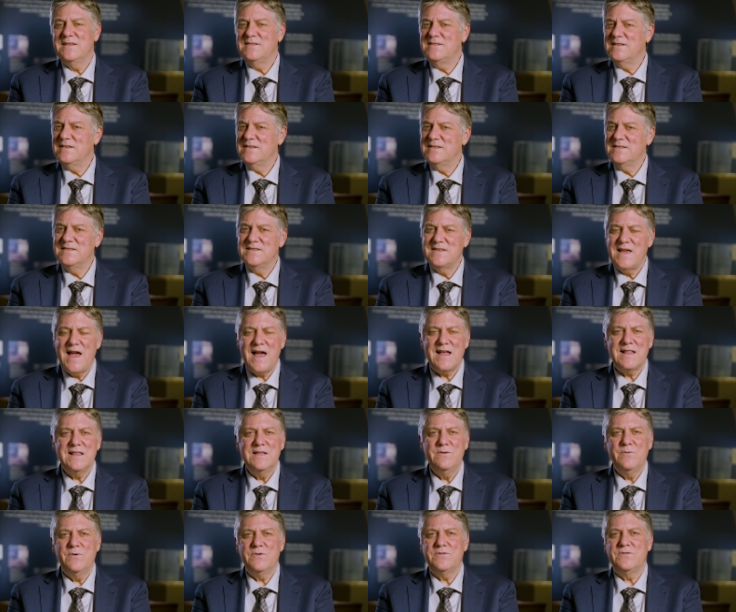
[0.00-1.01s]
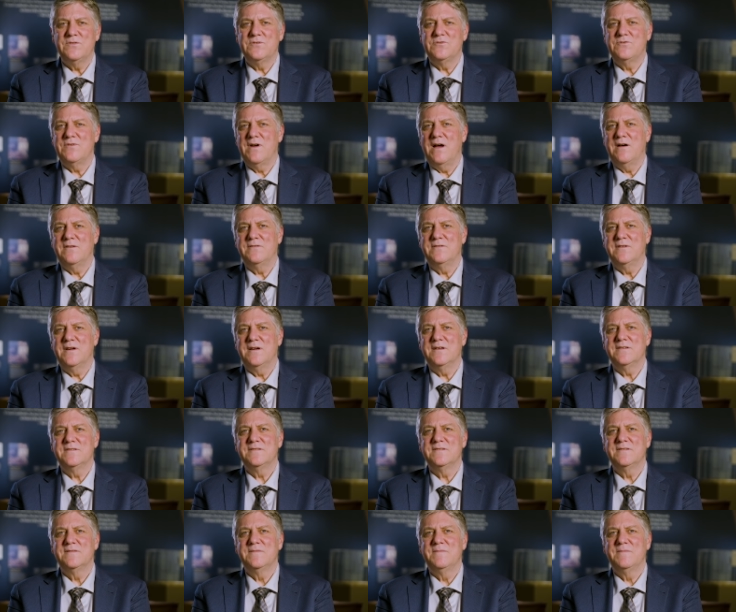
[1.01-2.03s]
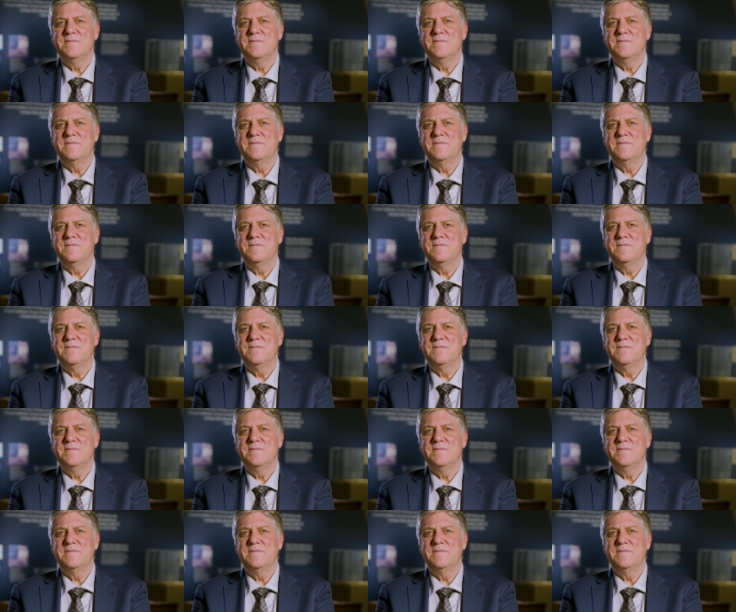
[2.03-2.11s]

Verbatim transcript: that's exactly what the shroud does.